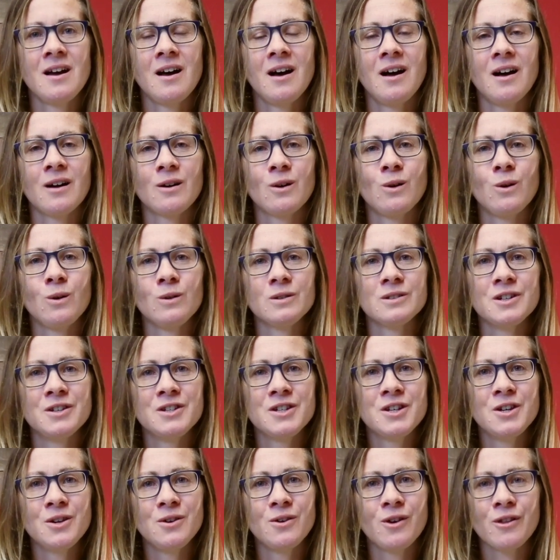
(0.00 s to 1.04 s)
are called to
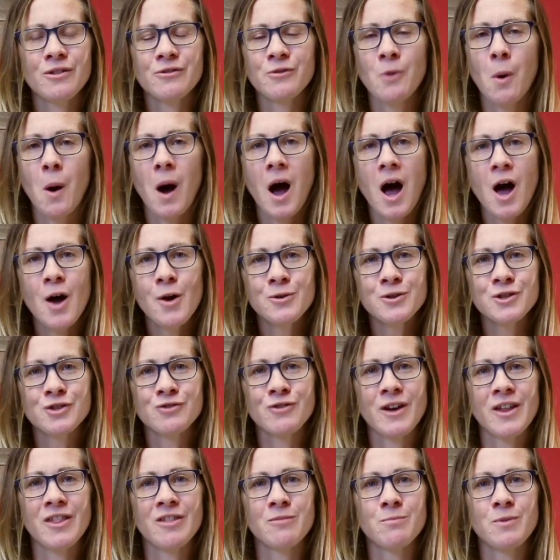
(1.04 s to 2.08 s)
do, not through our own strength,